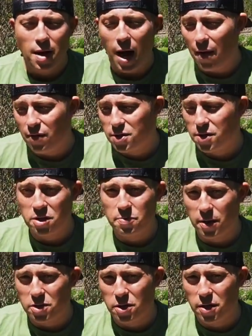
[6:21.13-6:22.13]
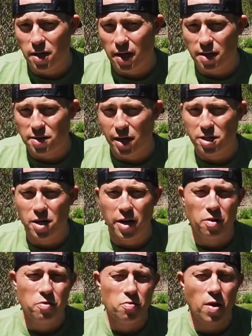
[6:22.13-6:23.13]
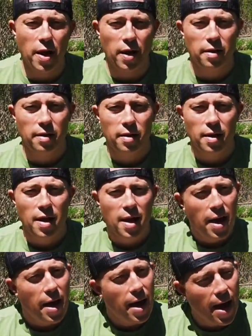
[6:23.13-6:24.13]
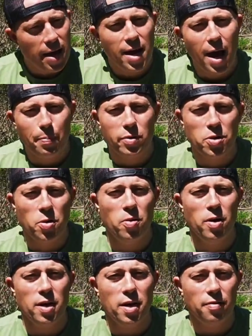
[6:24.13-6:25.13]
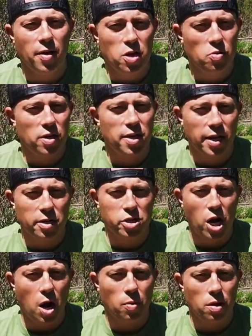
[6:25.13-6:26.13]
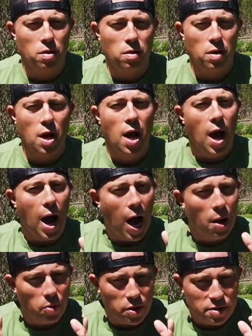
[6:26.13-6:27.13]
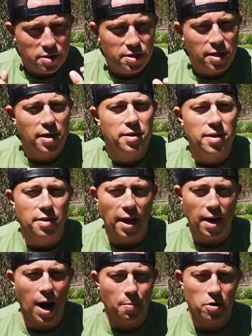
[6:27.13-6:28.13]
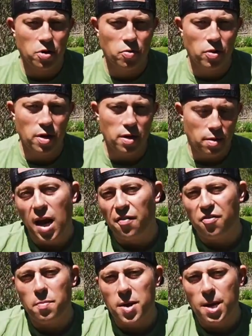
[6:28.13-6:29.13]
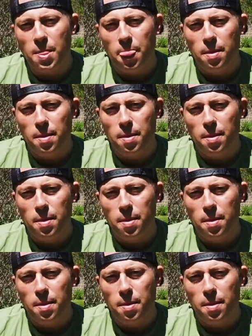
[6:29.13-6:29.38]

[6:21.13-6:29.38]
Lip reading: obviously especially like a section hike or through hike, any opportunity that you can take a shower, I would seize that opportunity. Now for me,